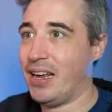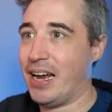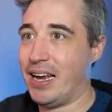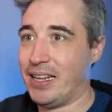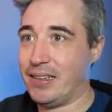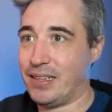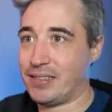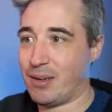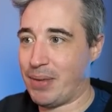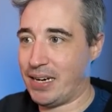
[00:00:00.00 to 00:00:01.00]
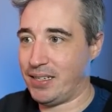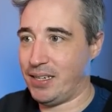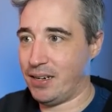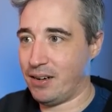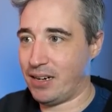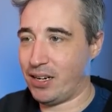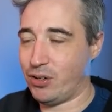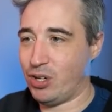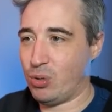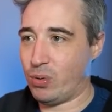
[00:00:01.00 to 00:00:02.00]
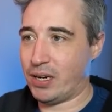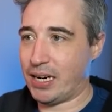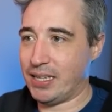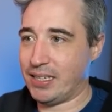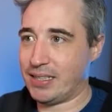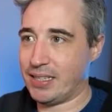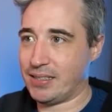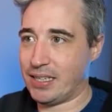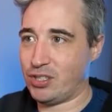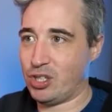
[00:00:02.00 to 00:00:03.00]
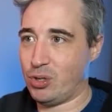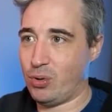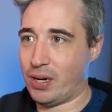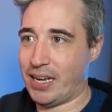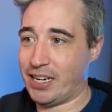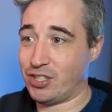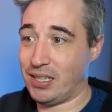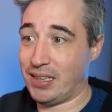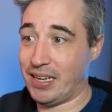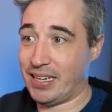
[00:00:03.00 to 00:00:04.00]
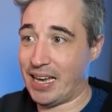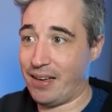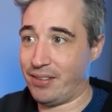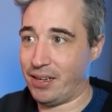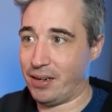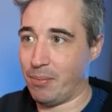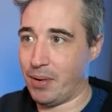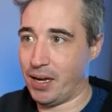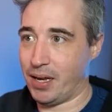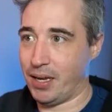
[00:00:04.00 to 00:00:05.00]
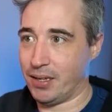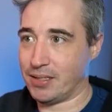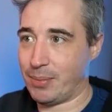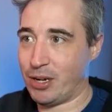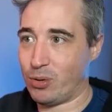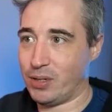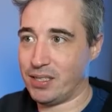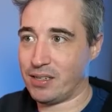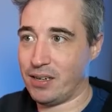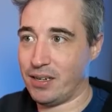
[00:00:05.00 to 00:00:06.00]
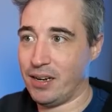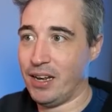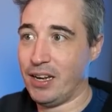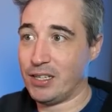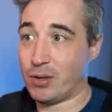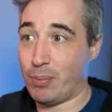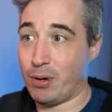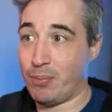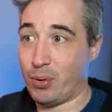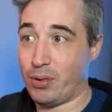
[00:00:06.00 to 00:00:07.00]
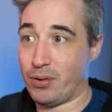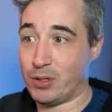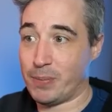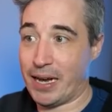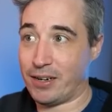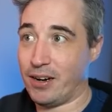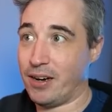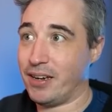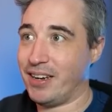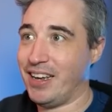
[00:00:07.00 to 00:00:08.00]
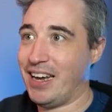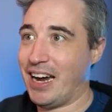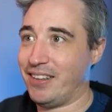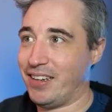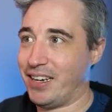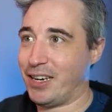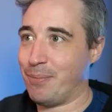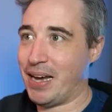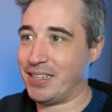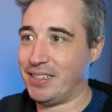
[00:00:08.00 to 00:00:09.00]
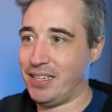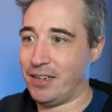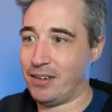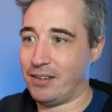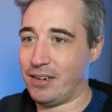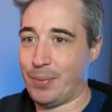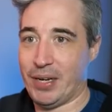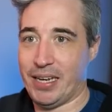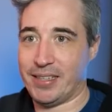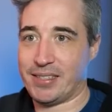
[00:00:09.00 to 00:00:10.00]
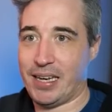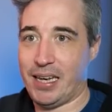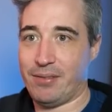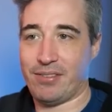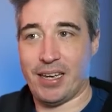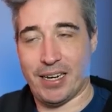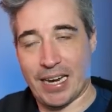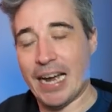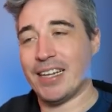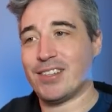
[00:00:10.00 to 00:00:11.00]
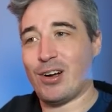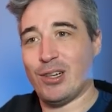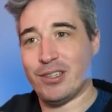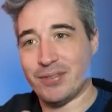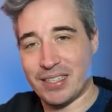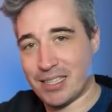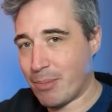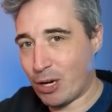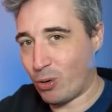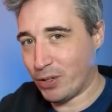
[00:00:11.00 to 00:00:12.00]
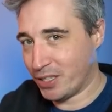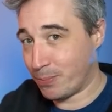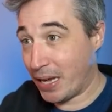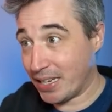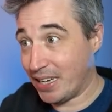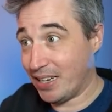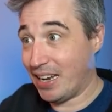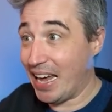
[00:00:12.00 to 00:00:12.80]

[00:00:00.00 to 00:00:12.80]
And let's come back to here and I go, you know what? I like this at two and I actually like having my semicolons on. So I put both of those back on and then I come back to here, I'm gonna hit save and it adds all of the semicolons back in